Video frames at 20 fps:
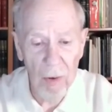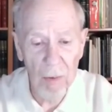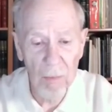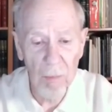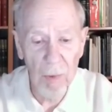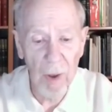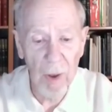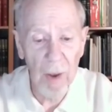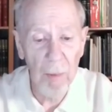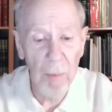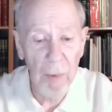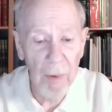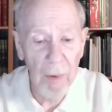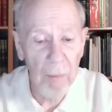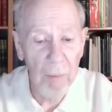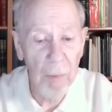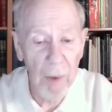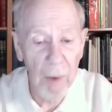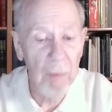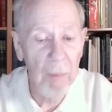bring a pre
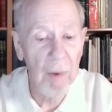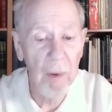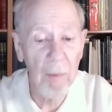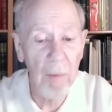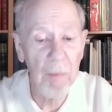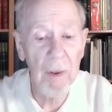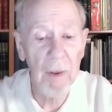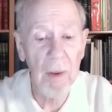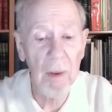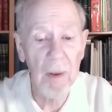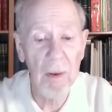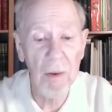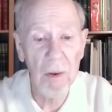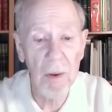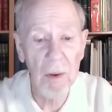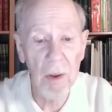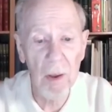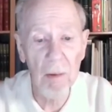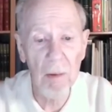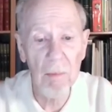premium because
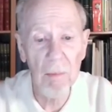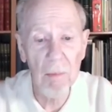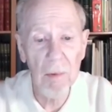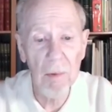uh,